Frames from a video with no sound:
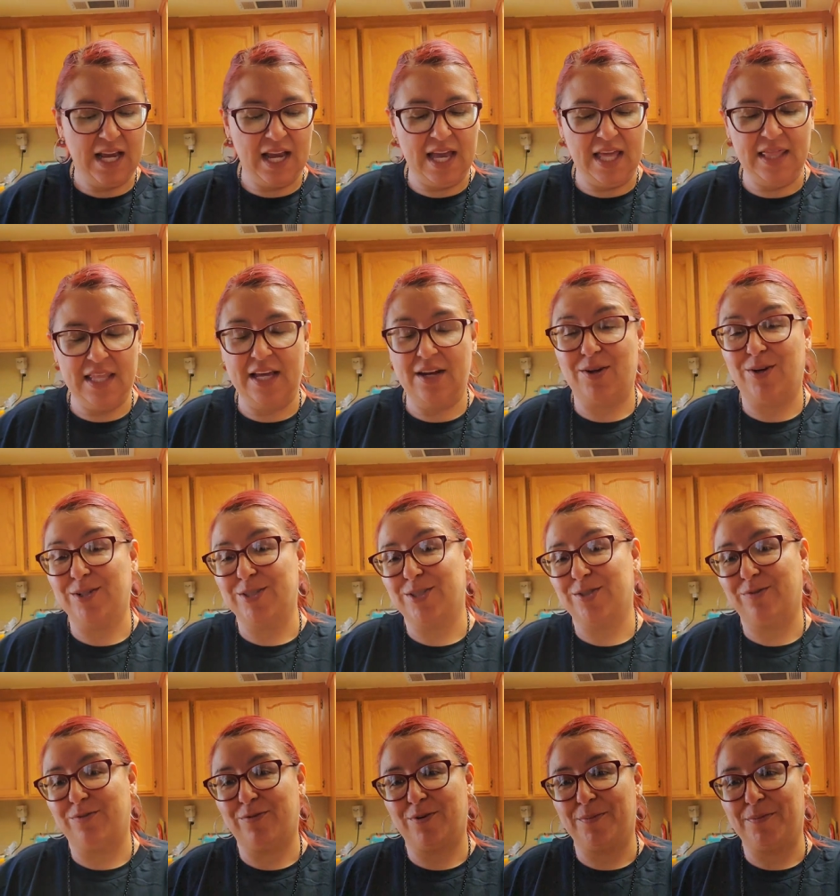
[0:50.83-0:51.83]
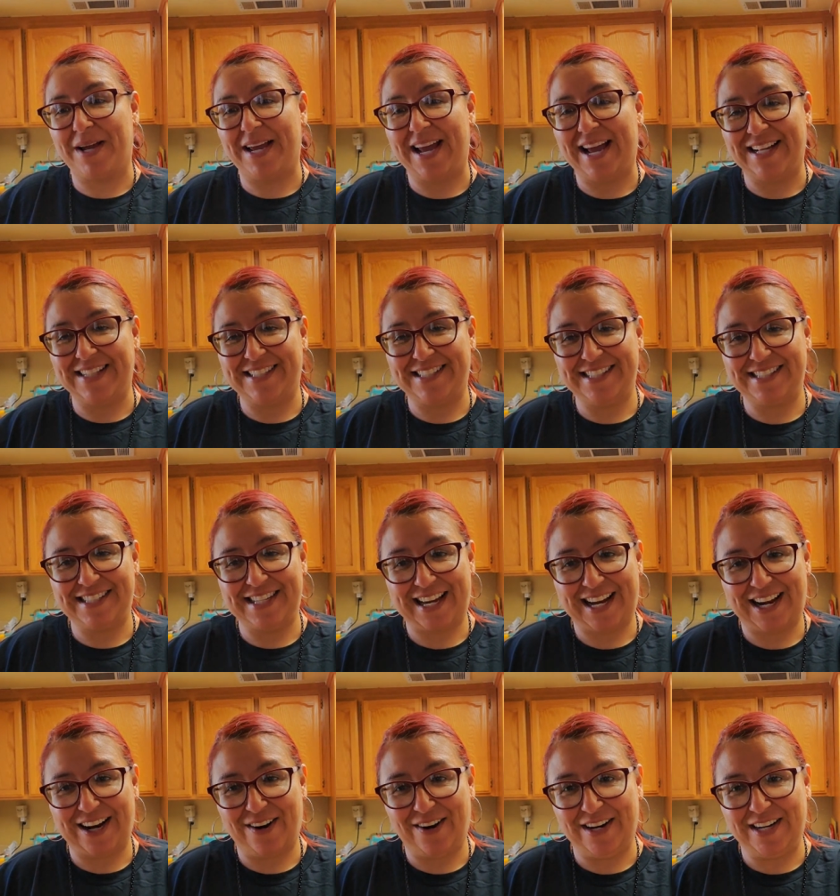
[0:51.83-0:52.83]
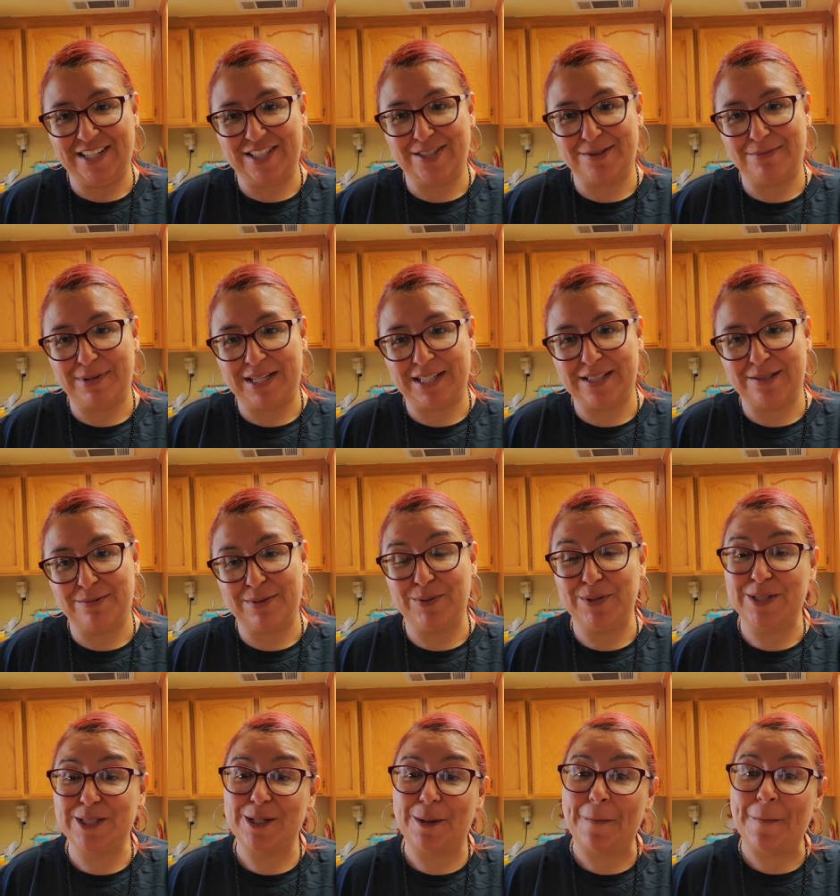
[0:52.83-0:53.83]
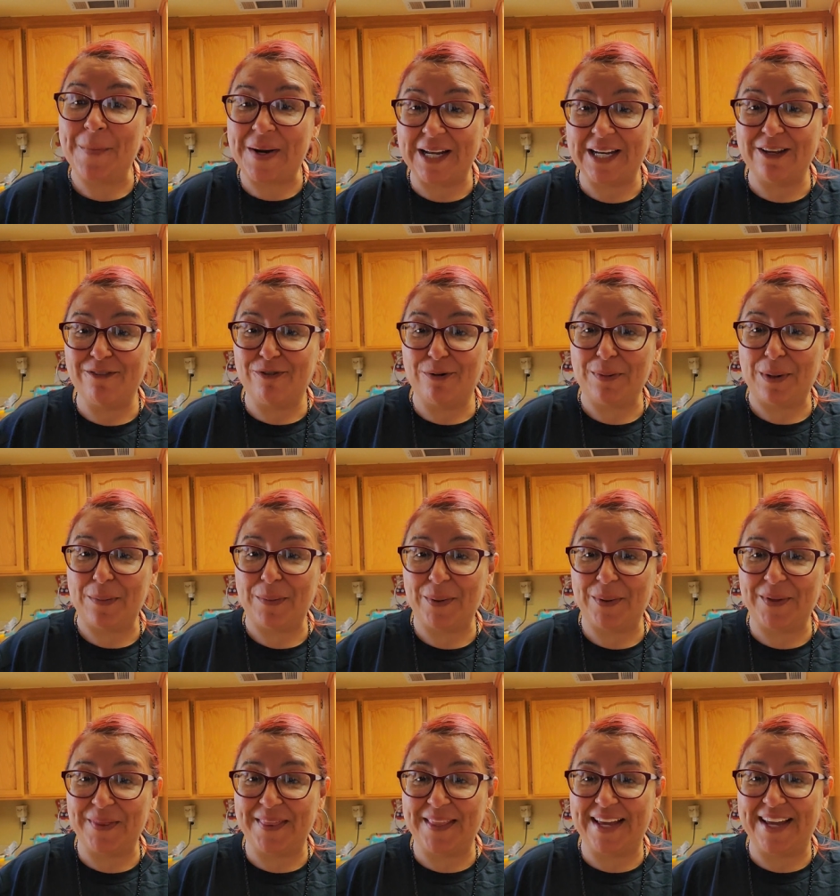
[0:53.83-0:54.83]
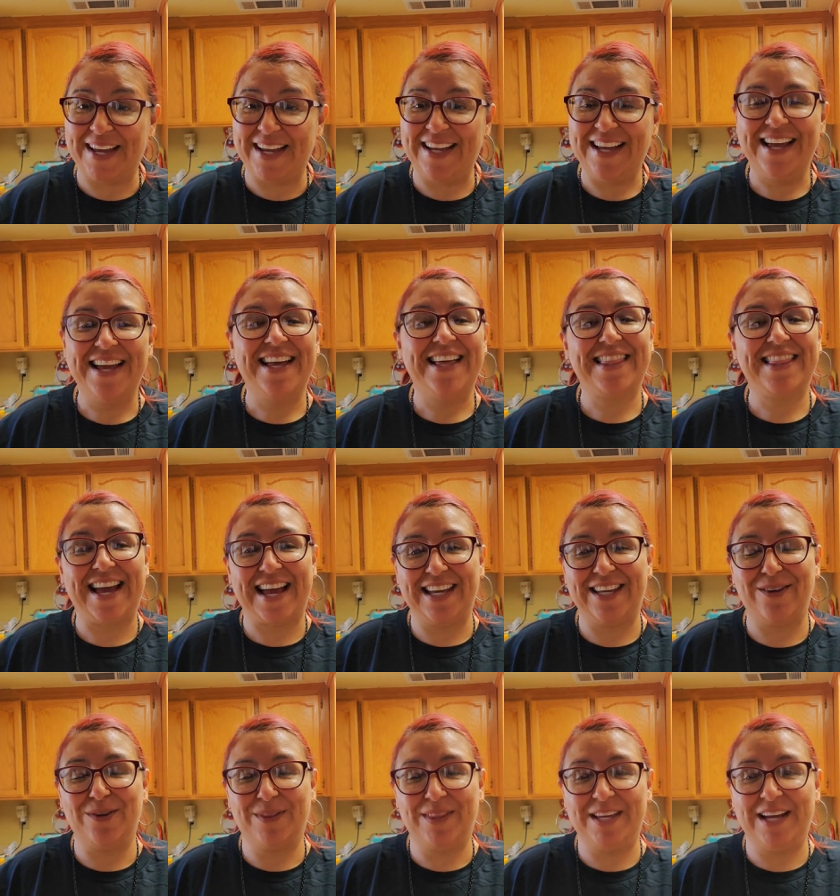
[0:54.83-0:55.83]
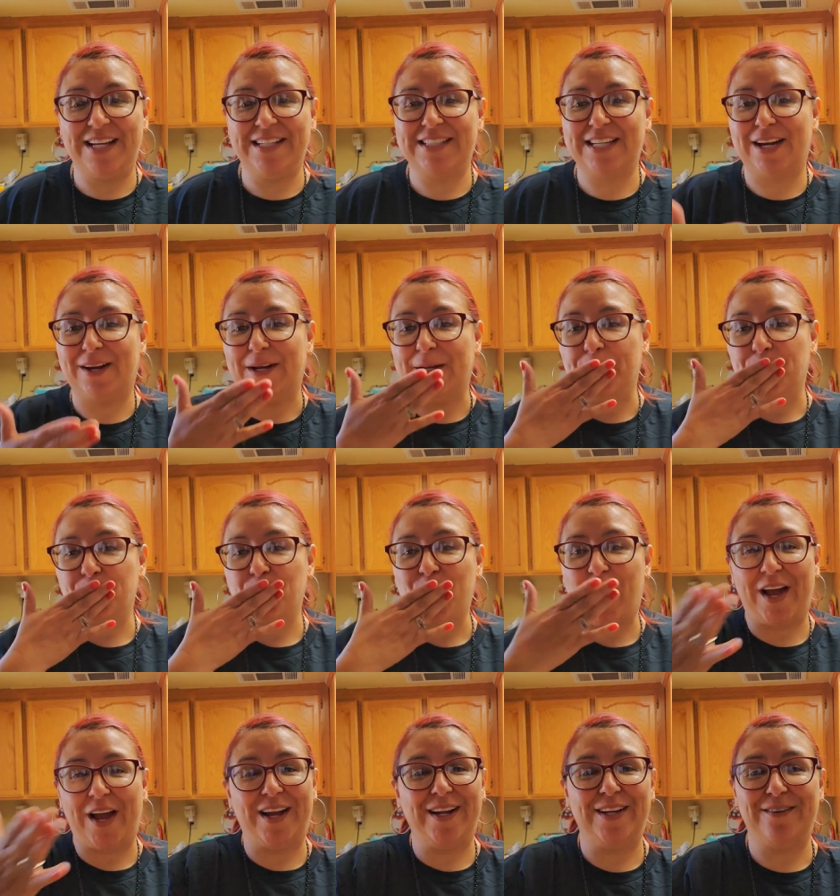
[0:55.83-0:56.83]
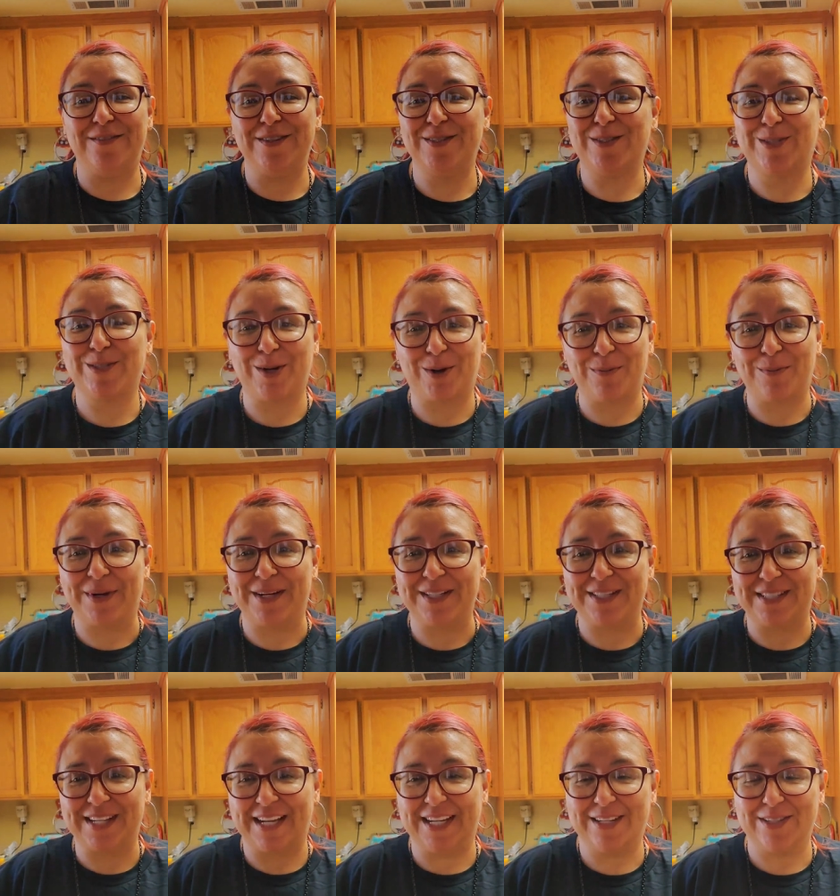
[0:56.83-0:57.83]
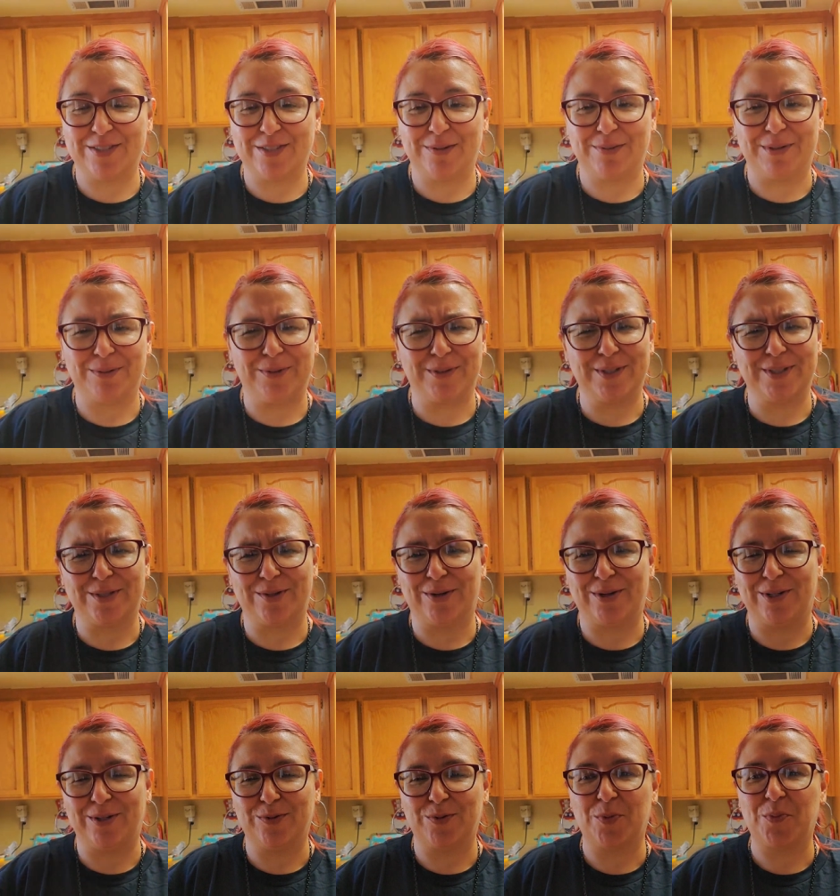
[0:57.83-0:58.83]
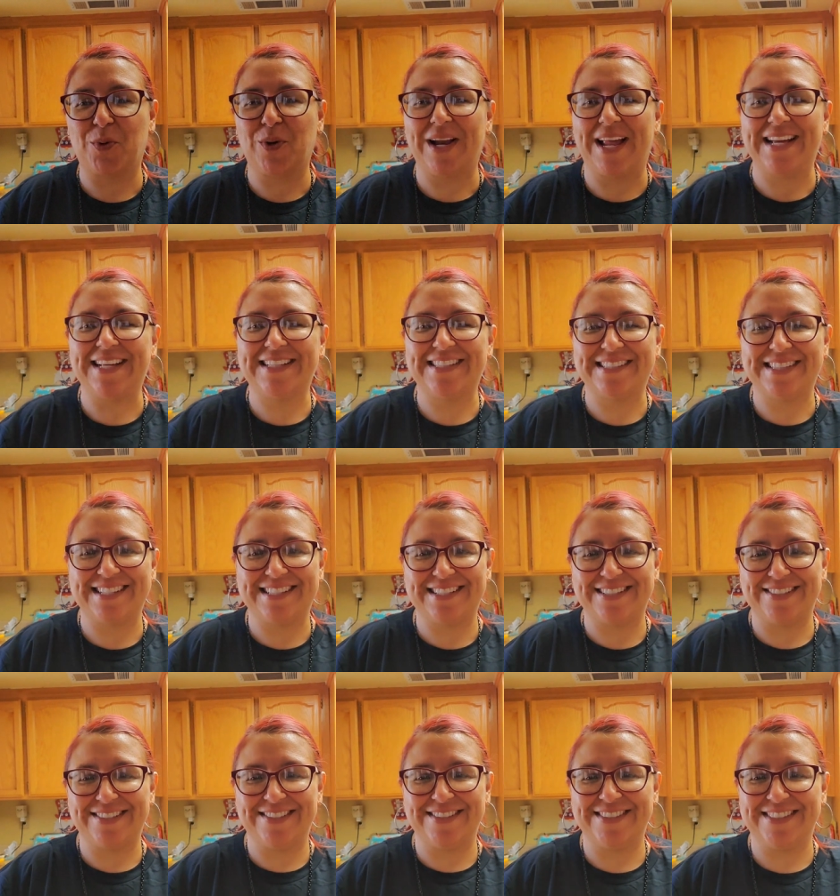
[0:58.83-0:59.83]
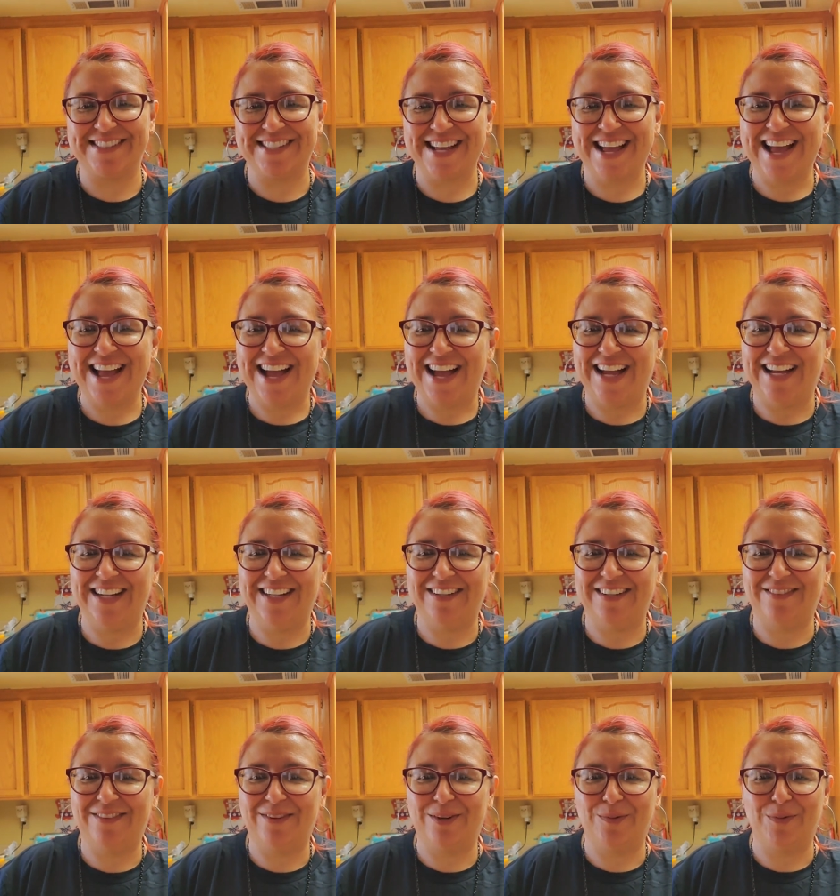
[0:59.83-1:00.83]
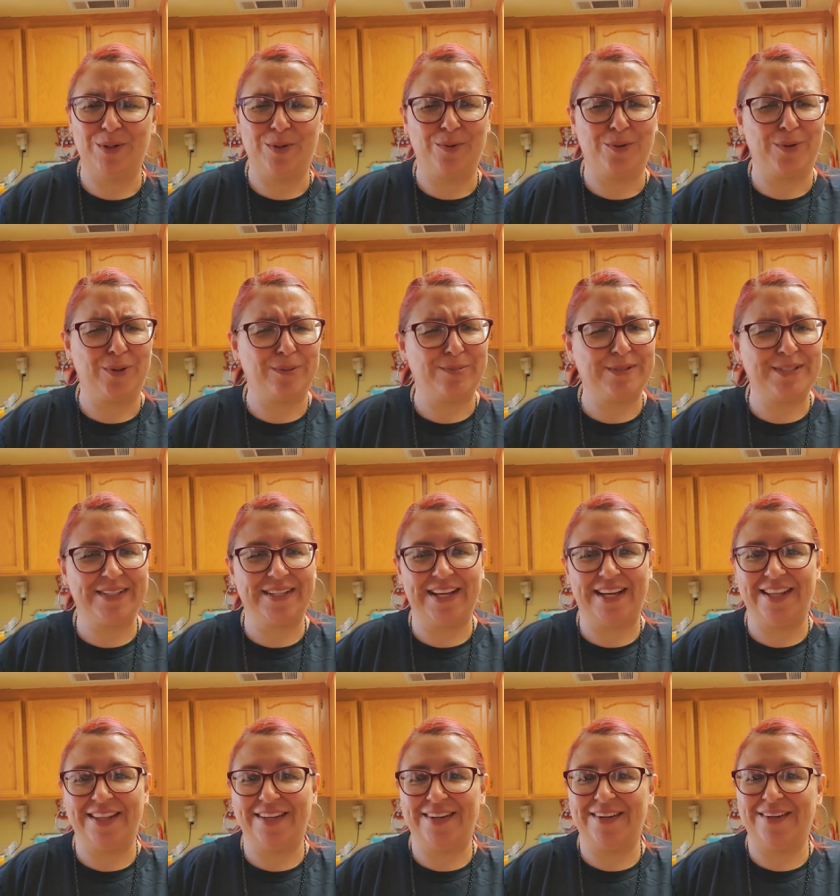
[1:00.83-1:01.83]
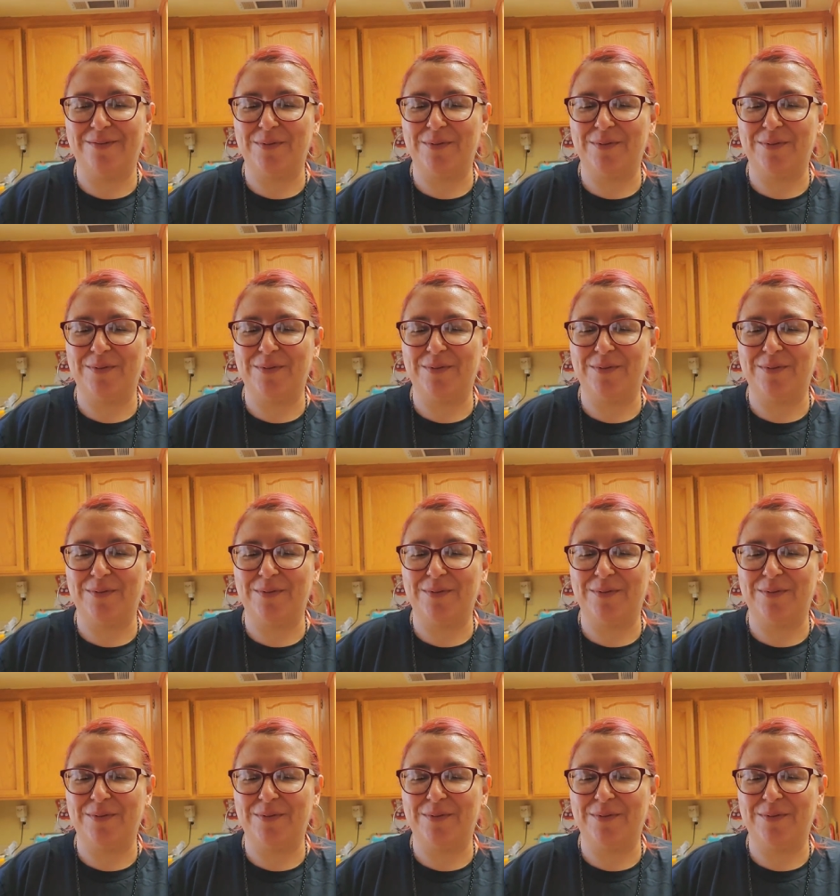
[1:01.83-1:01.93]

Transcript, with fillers: And then also from my Auntie Terry, she blessed me with some money for my birthday. Thank you, Tía Terry. I love you so much. Thank you so much. We're so close. We're more like sisters. I love her. We grew up together.